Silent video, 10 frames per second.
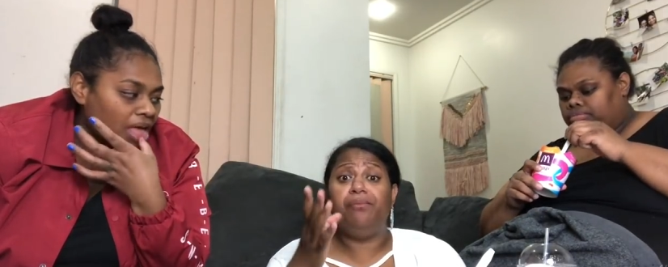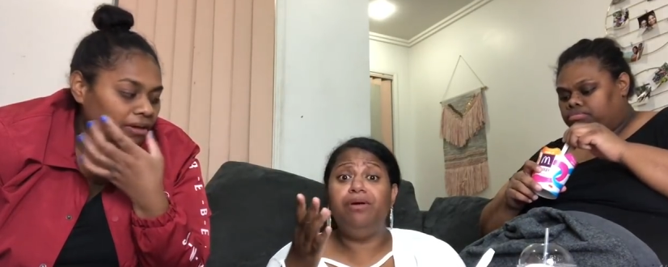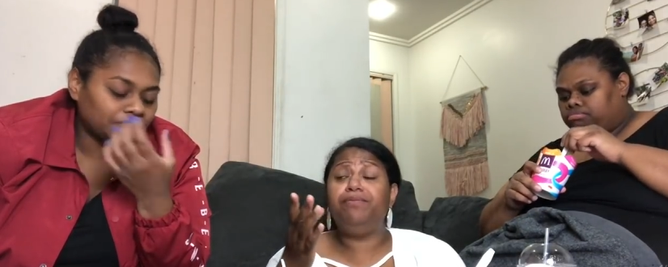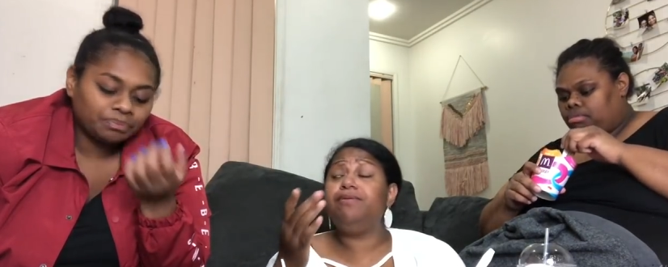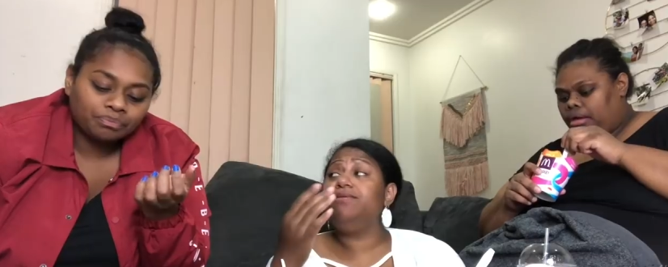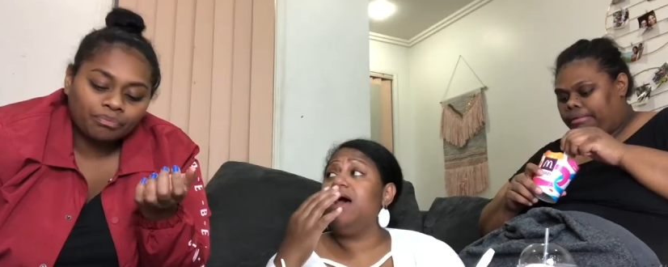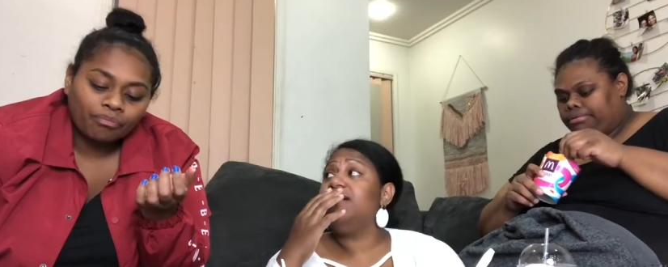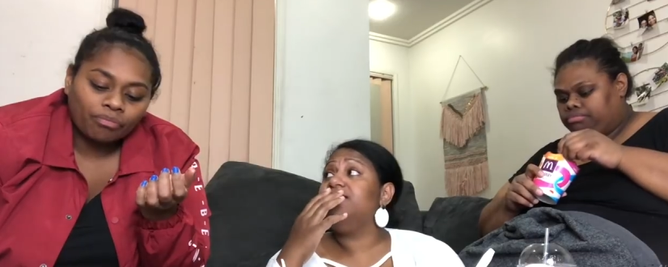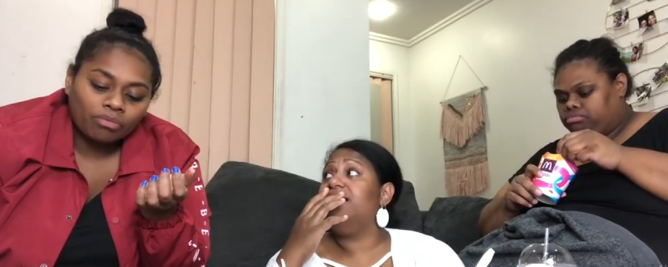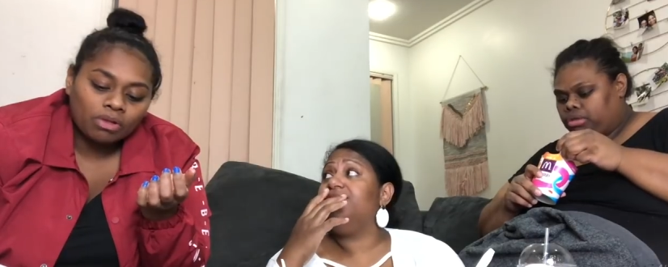Speaker 1: we probably
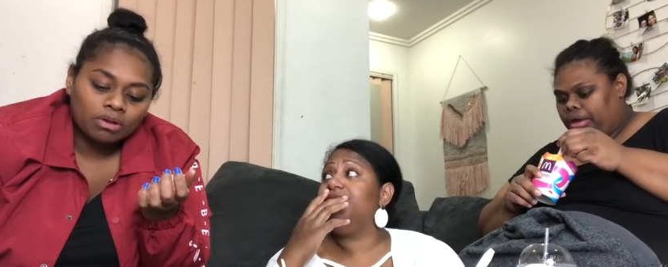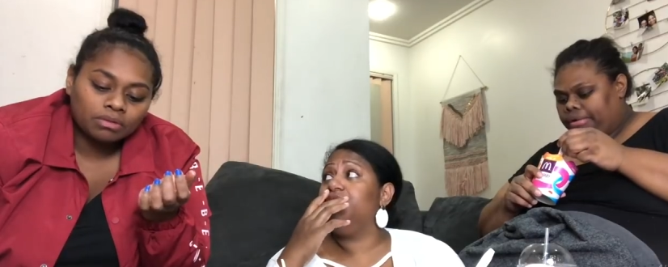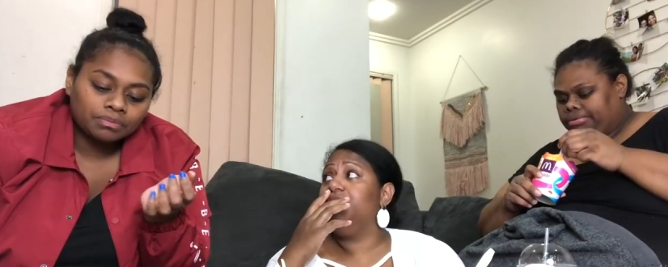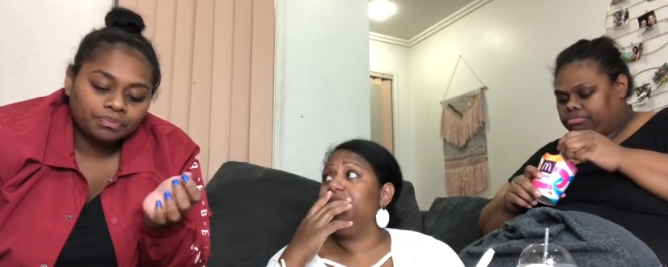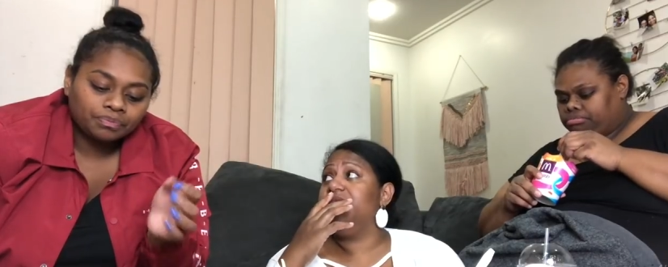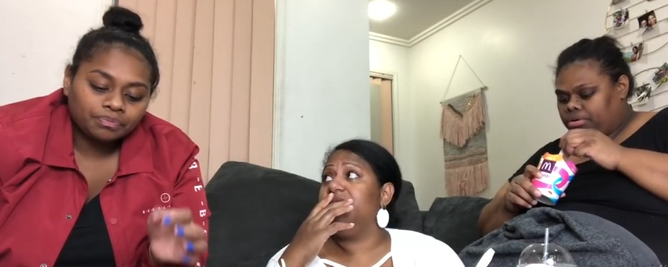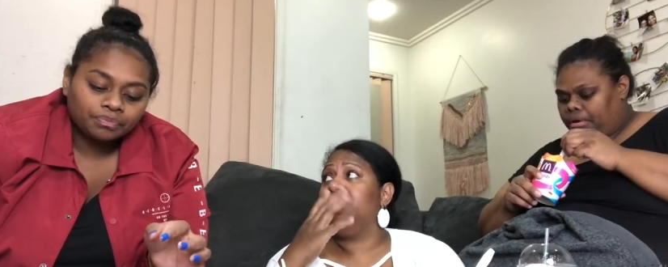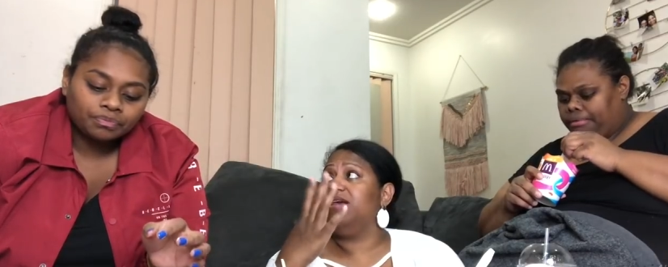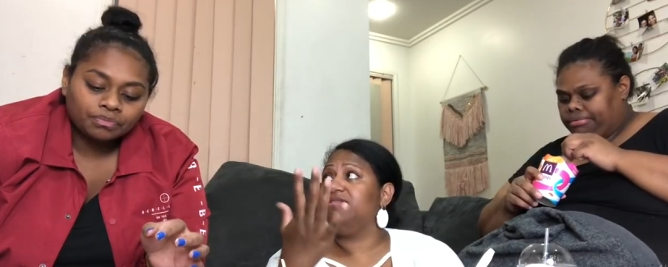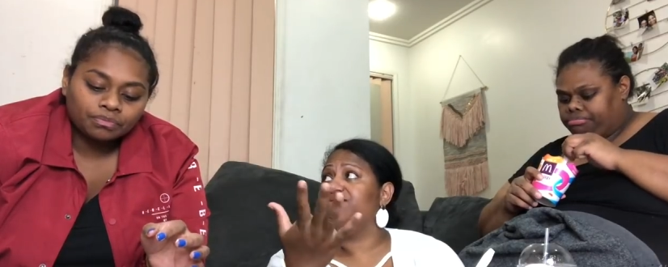I love when we
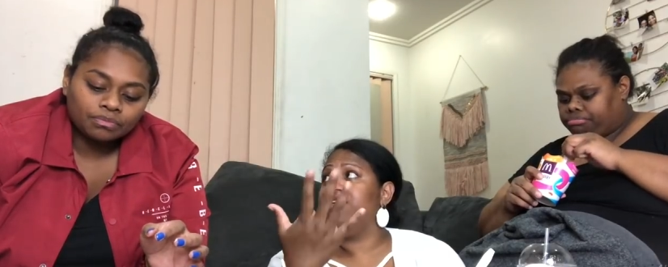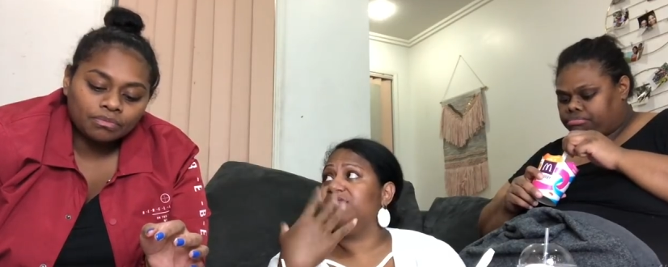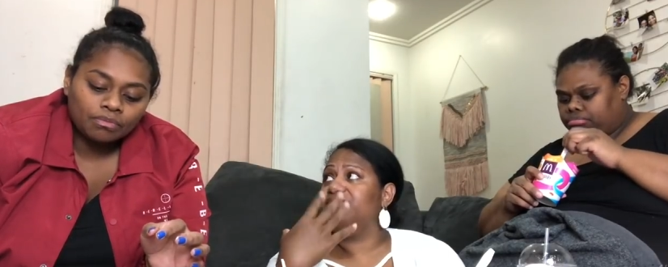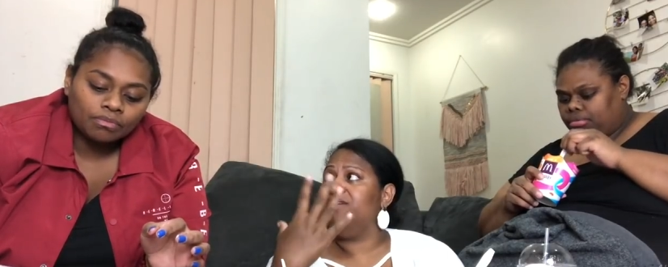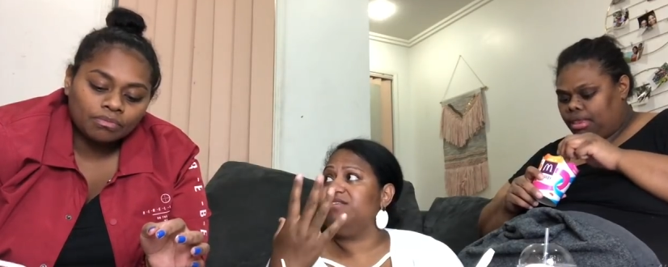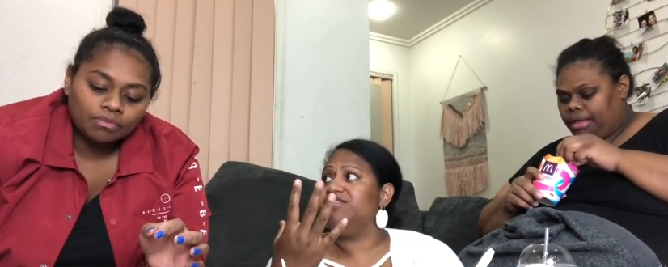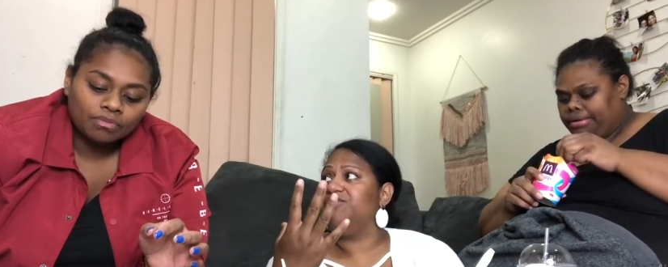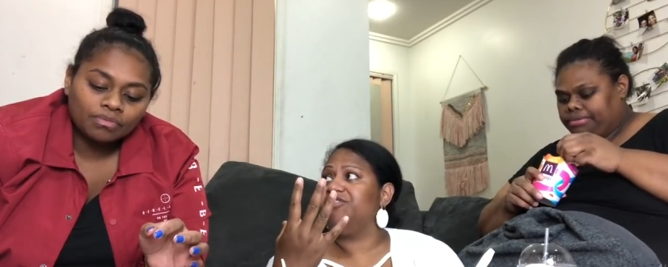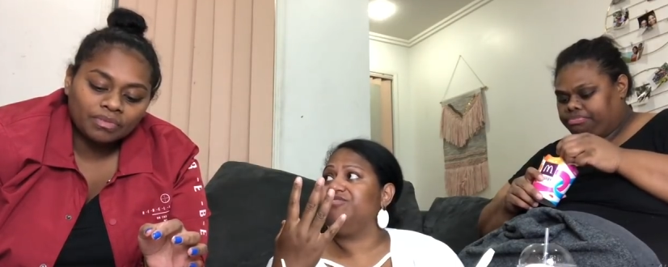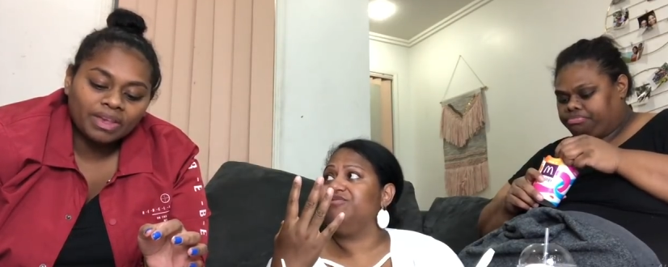get like the face to face
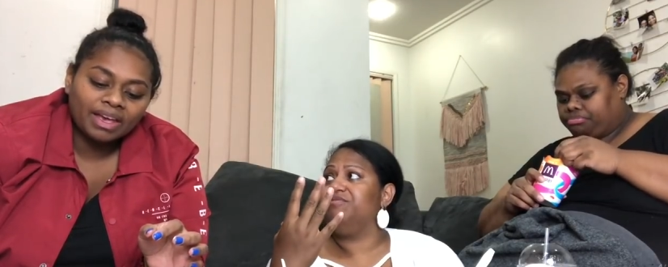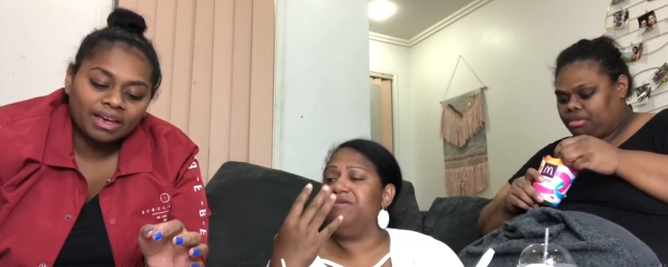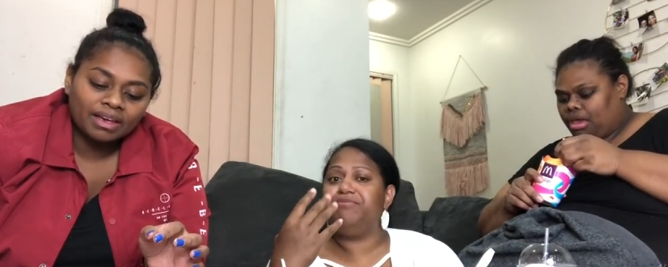interactions yeah.